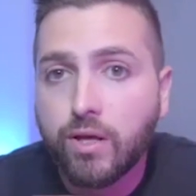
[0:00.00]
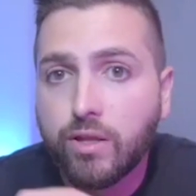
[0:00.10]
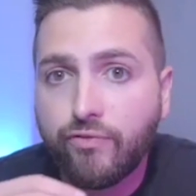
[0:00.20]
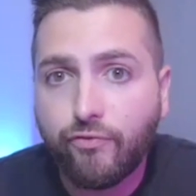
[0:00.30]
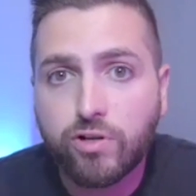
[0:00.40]

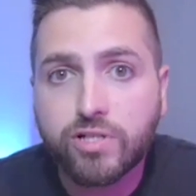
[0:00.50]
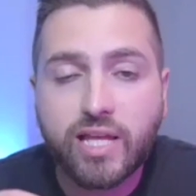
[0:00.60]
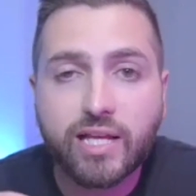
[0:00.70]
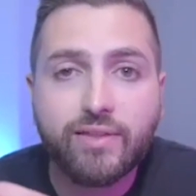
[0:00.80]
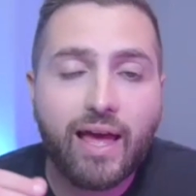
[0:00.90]
The first
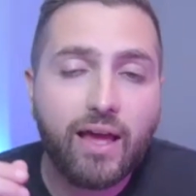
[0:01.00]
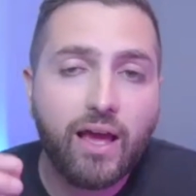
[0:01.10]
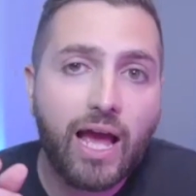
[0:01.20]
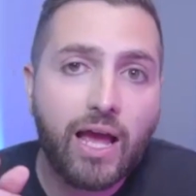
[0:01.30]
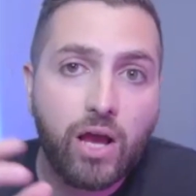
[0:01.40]
thing
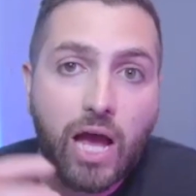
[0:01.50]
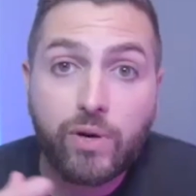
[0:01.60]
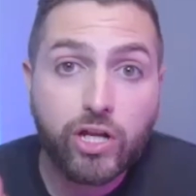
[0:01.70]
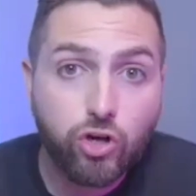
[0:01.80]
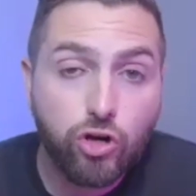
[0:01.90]
that I
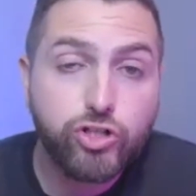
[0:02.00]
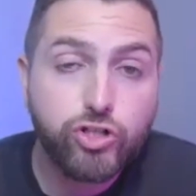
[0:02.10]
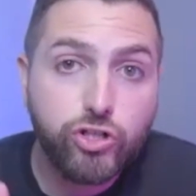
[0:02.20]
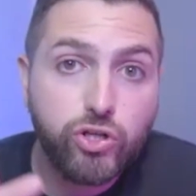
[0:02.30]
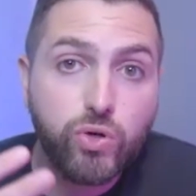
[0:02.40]
would encourage you
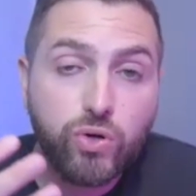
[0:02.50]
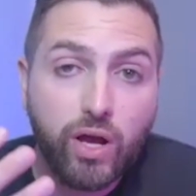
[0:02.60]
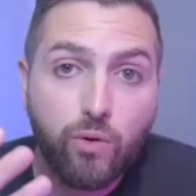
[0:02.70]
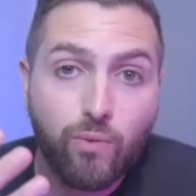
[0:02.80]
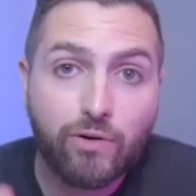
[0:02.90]
to do
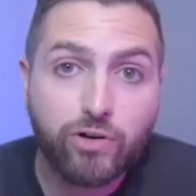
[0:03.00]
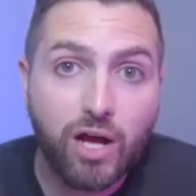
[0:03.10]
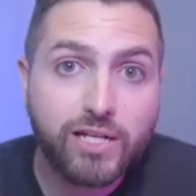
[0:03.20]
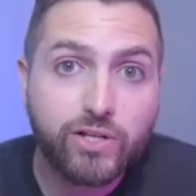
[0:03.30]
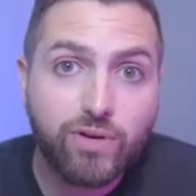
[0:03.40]
around
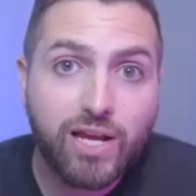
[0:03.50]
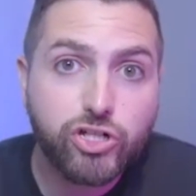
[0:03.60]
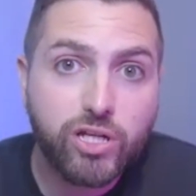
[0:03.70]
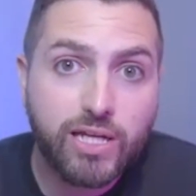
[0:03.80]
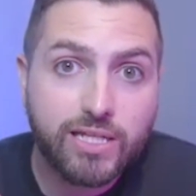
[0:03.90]
content
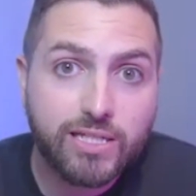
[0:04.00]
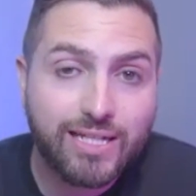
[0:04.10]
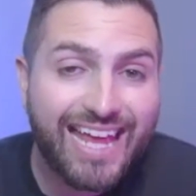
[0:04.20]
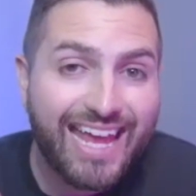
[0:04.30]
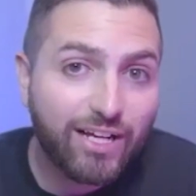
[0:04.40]
creation is to
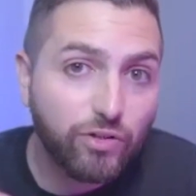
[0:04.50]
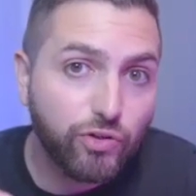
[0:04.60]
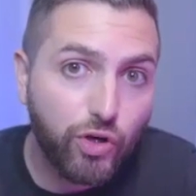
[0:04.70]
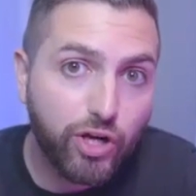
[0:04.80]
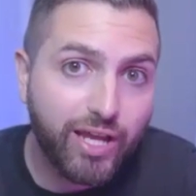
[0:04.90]
take a
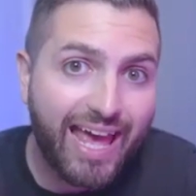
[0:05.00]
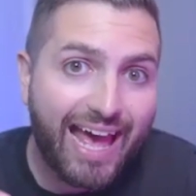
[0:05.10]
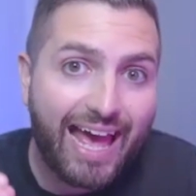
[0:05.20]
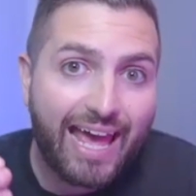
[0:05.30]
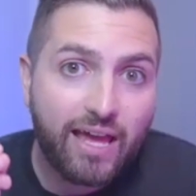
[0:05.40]
look
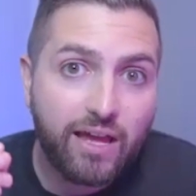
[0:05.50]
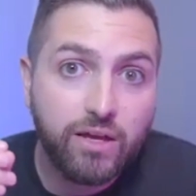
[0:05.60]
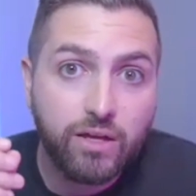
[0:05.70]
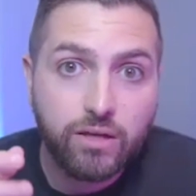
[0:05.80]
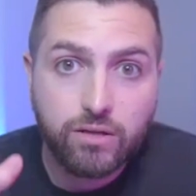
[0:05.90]
at
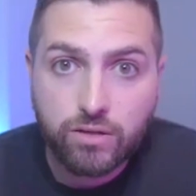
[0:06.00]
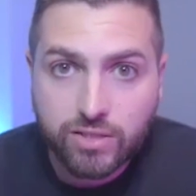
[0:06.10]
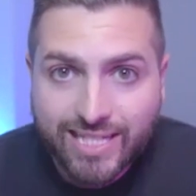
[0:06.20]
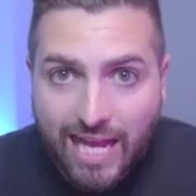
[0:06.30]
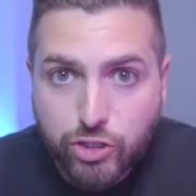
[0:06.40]

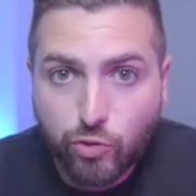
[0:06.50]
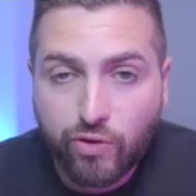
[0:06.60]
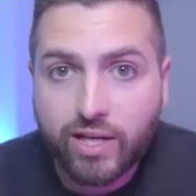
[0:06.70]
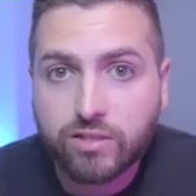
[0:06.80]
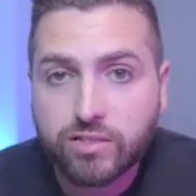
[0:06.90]

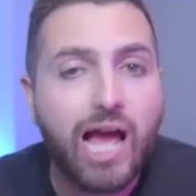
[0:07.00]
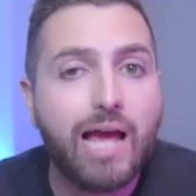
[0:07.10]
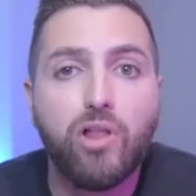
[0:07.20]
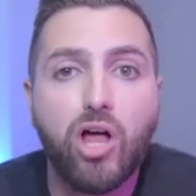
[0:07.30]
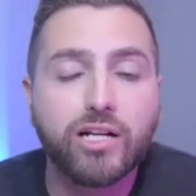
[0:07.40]
scheduling
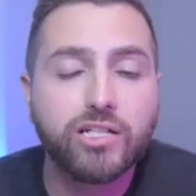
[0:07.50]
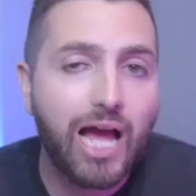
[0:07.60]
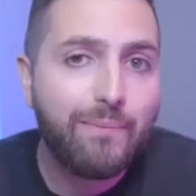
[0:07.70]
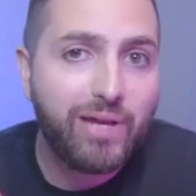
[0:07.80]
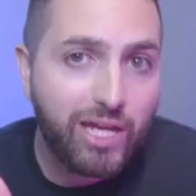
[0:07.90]
time block
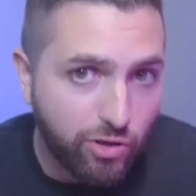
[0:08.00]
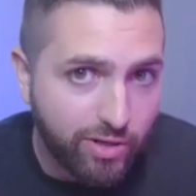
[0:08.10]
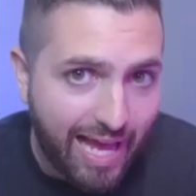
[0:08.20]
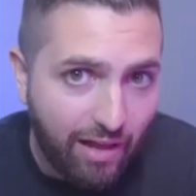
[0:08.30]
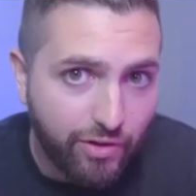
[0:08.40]
time in your
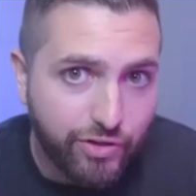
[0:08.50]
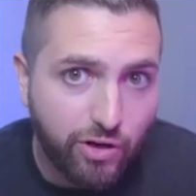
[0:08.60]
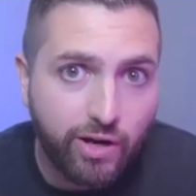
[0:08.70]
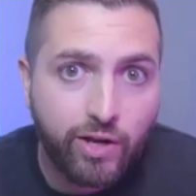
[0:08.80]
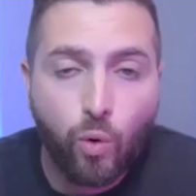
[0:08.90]

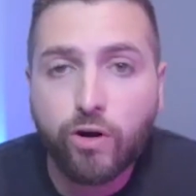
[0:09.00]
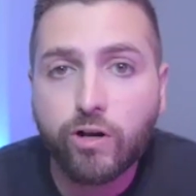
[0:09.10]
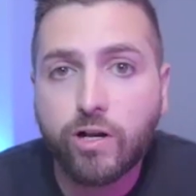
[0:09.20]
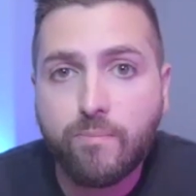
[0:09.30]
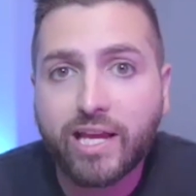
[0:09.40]
calendar in order
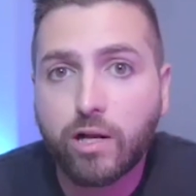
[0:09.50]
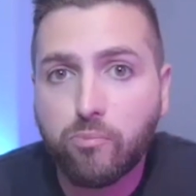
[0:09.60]
to make it